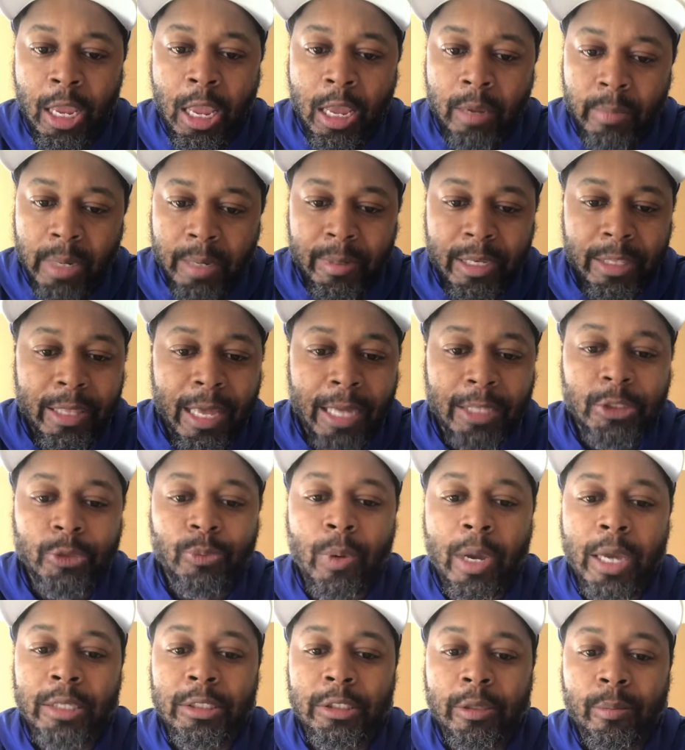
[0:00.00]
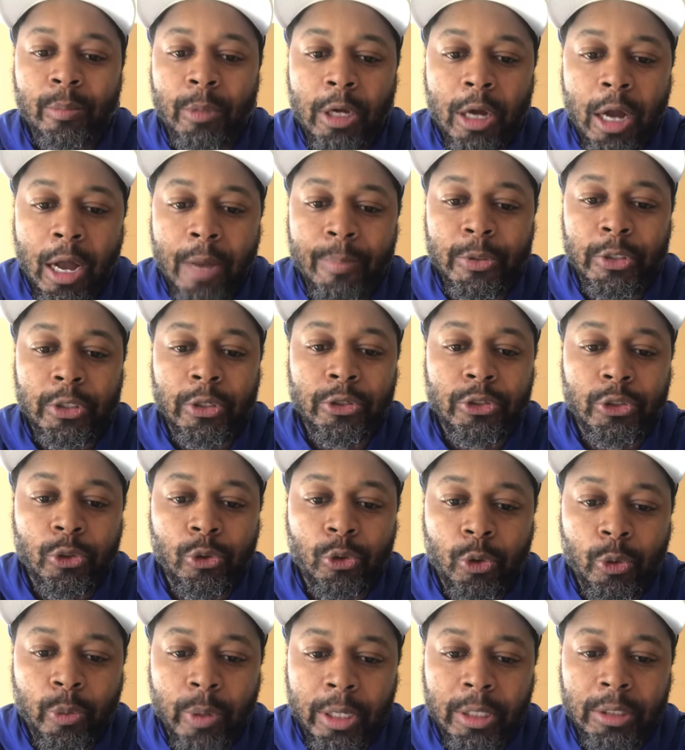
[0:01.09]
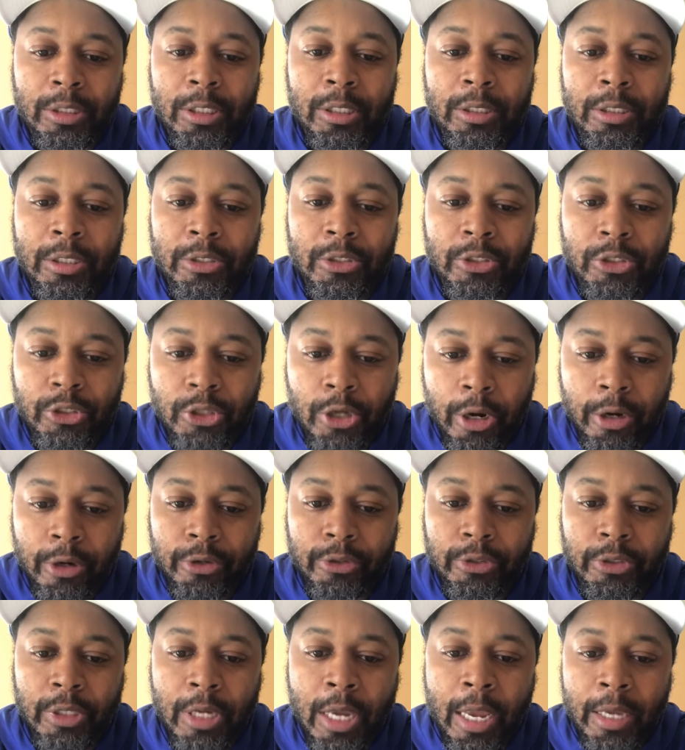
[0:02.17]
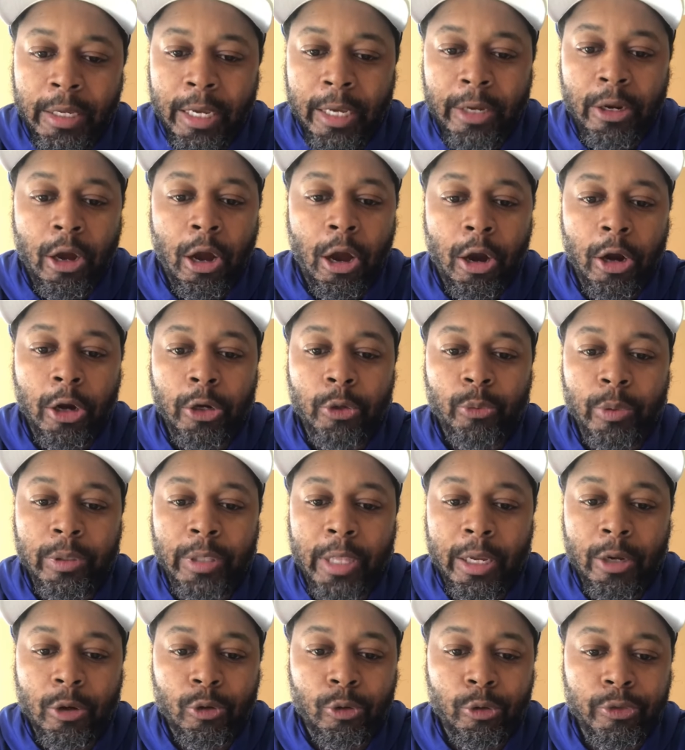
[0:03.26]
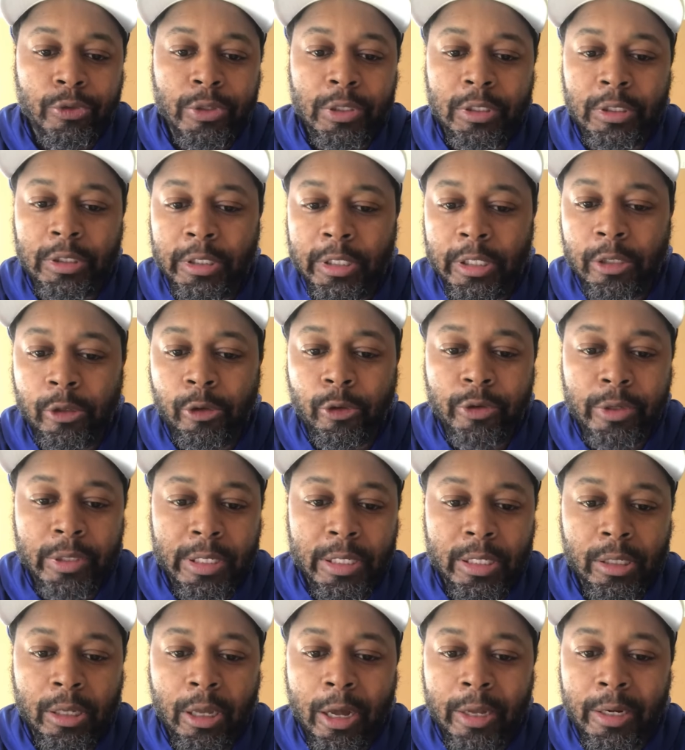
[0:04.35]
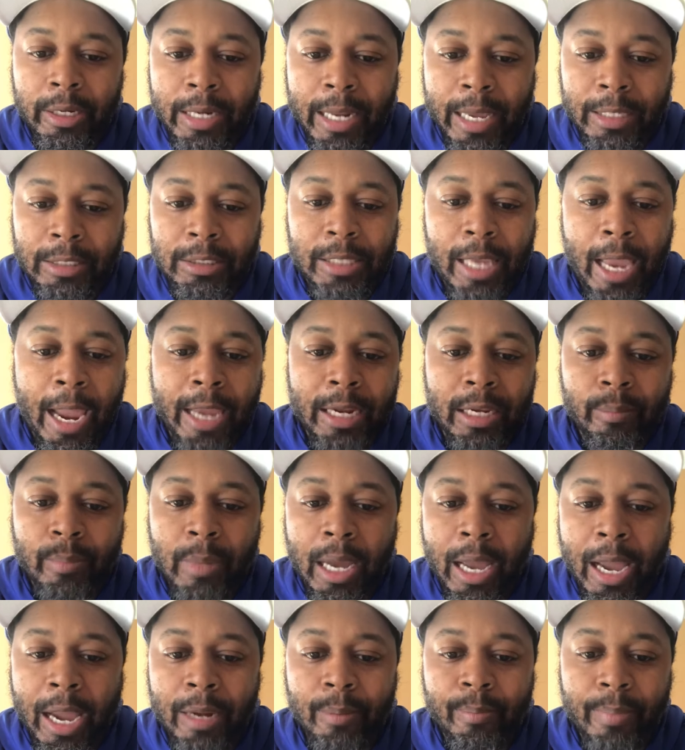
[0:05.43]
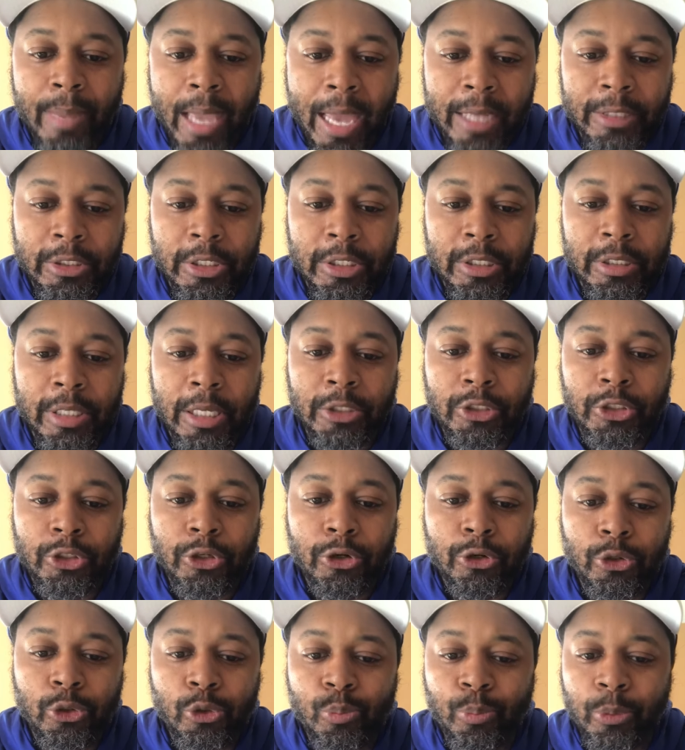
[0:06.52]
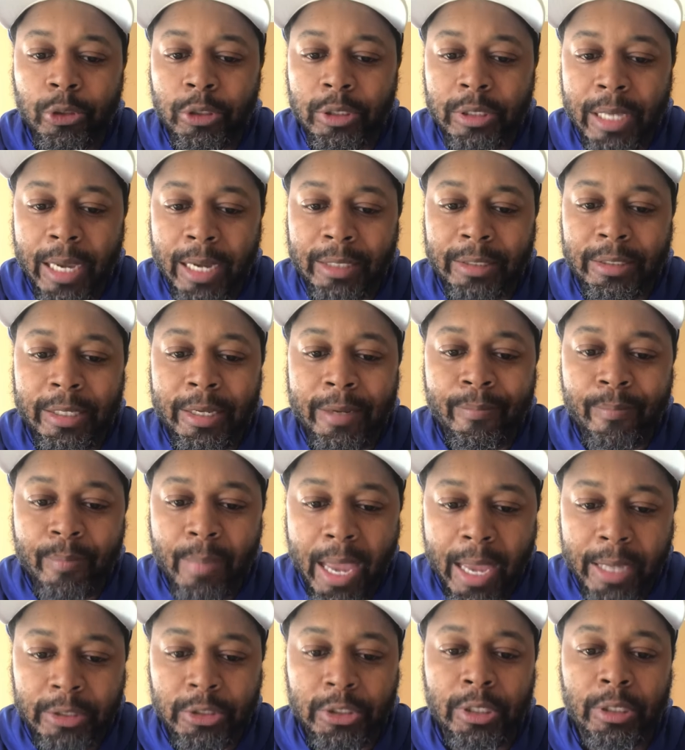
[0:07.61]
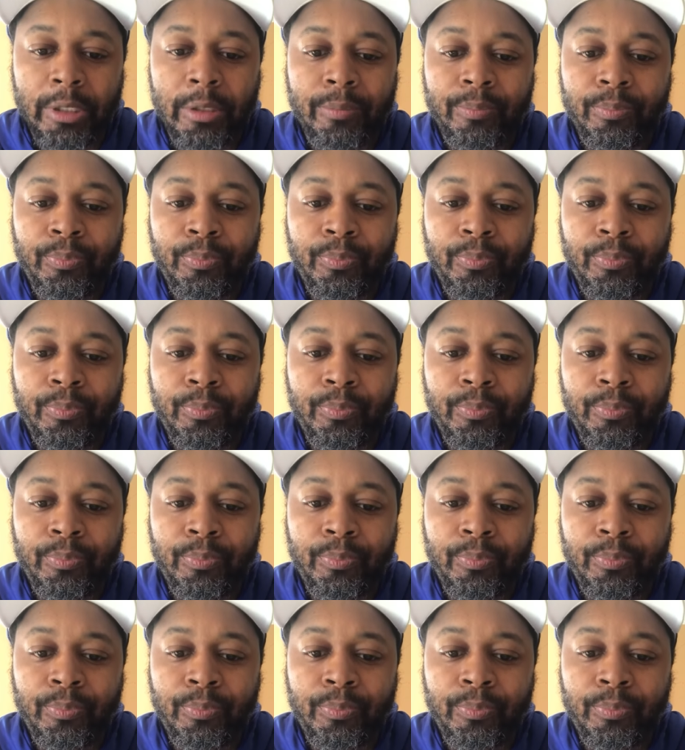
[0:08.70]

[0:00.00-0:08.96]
Maybe that's why some cops are so quick to discharge, get hard when they hold the steel or kneel on necks, hiding behind badges that sure do protect. Imagine,